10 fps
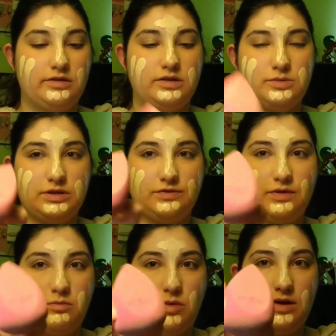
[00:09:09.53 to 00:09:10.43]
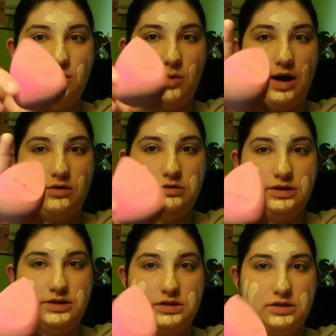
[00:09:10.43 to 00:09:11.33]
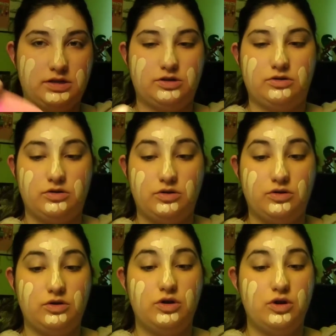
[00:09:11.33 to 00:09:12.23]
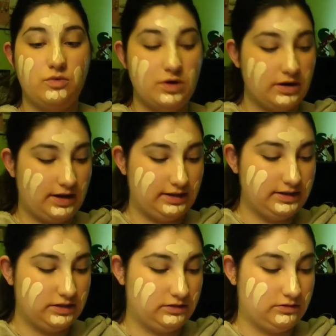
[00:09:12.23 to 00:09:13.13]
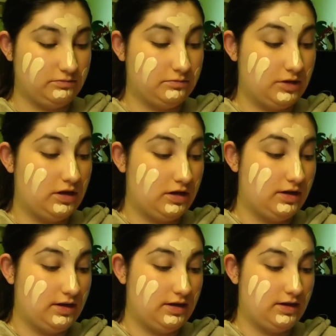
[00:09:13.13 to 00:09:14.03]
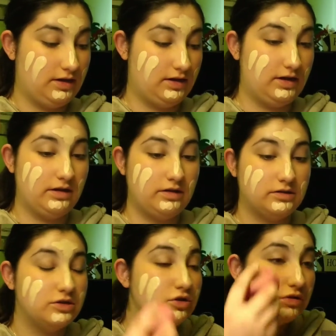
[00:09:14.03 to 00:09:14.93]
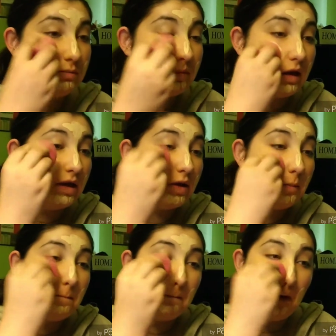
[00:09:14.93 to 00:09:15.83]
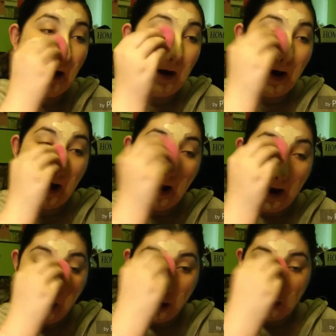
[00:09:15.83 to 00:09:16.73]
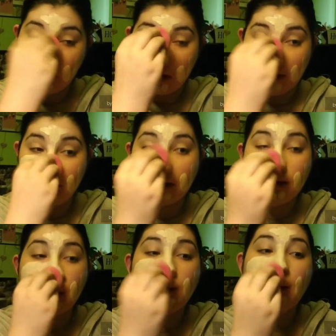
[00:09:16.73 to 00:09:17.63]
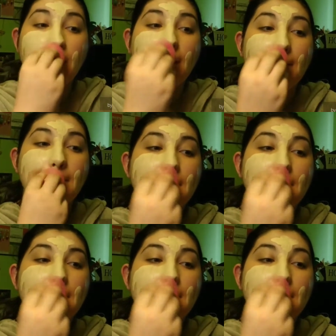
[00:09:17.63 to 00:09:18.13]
This one's from Wet n Wild. This is a new one. At least it's new to me. But I've been using it.